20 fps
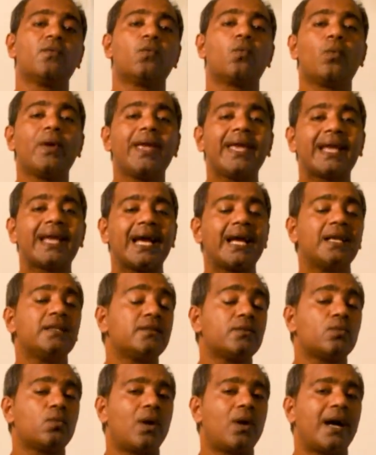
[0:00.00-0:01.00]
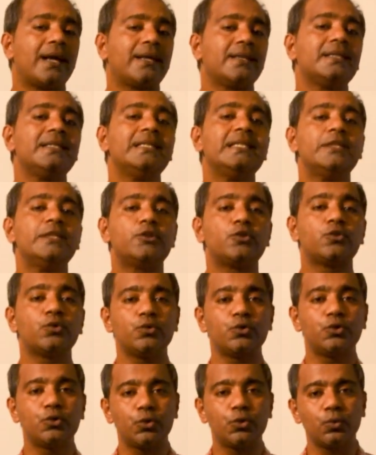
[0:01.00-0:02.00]
we can divide into
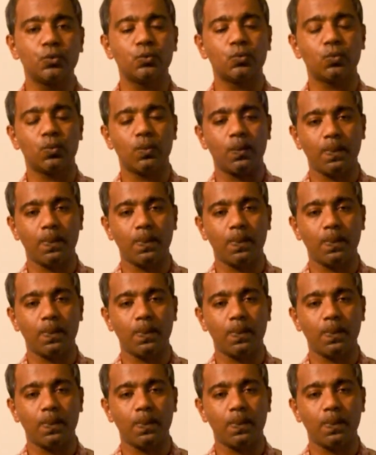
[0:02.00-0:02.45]
two.